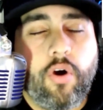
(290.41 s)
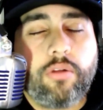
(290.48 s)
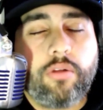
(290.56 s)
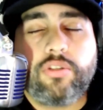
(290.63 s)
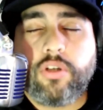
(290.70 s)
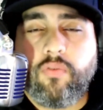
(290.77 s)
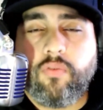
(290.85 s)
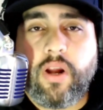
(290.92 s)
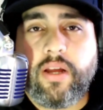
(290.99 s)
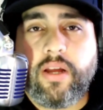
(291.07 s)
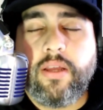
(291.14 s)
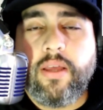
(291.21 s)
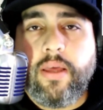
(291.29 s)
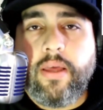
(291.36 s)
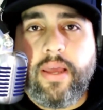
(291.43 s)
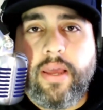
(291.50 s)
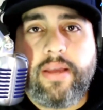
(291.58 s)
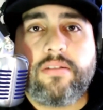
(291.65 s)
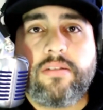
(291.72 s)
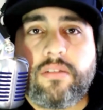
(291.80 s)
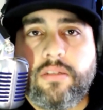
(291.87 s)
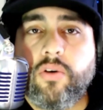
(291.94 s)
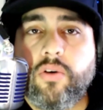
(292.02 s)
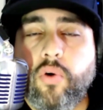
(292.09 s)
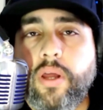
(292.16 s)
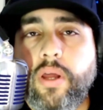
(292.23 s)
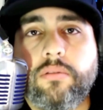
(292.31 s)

Carlos Correa is still an